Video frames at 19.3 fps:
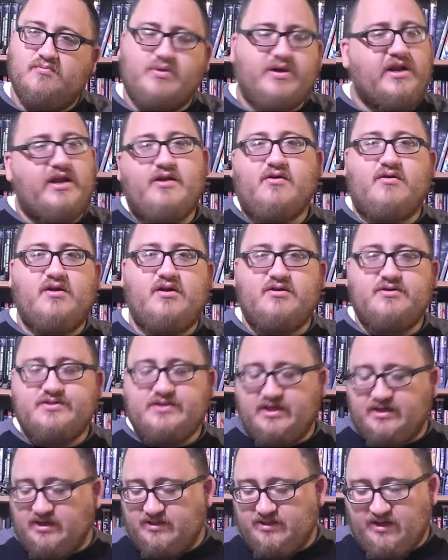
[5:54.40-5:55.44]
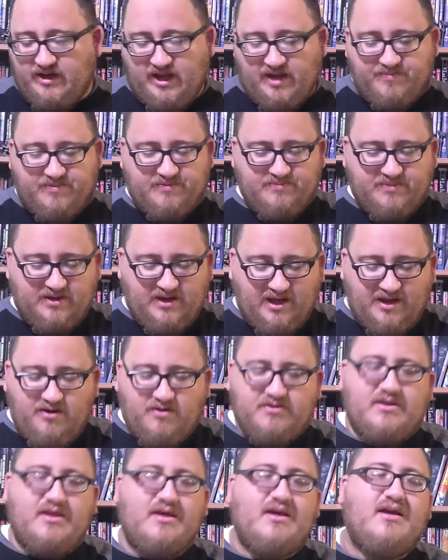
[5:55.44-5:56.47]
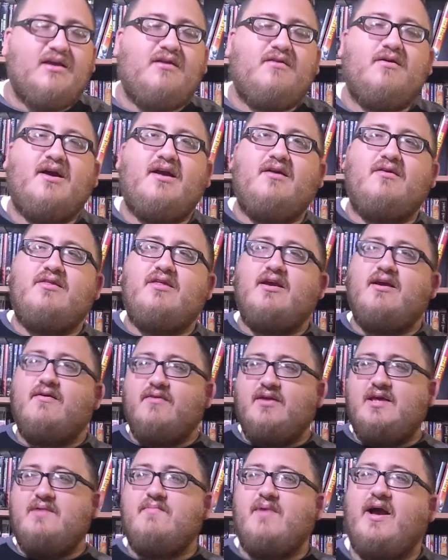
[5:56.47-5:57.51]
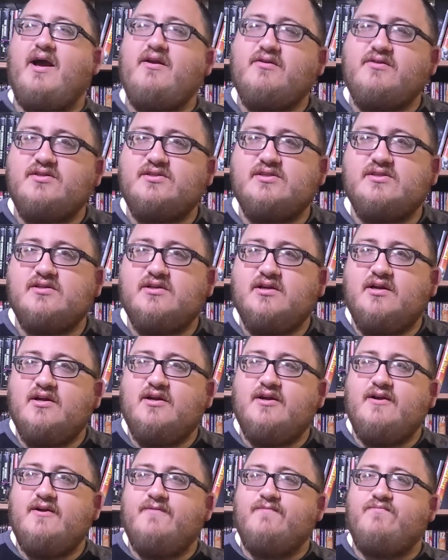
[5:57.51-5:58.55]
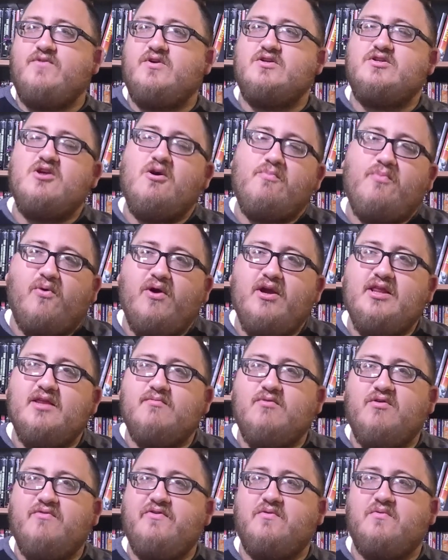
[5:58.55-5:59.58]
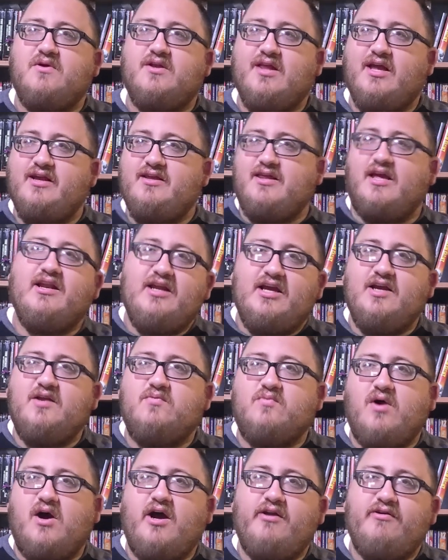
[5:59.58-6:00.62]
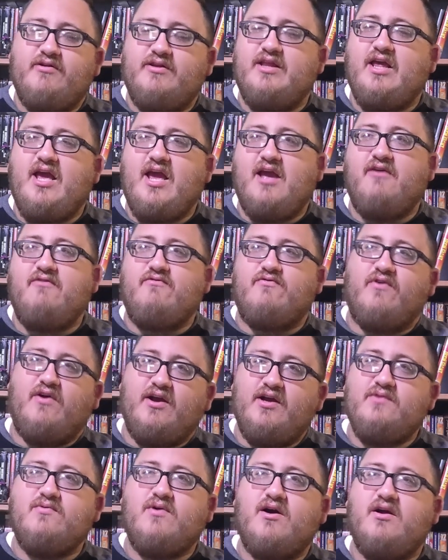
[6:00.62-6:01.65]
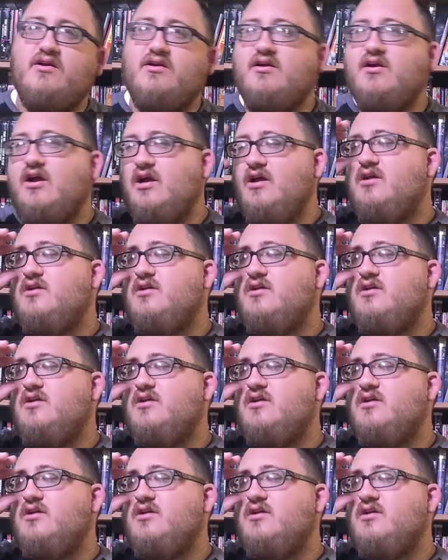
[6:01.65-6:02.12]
I don't understand how that happened. But I don't think it really matters. There's no point in the movie where, like, they need water and they can't find water.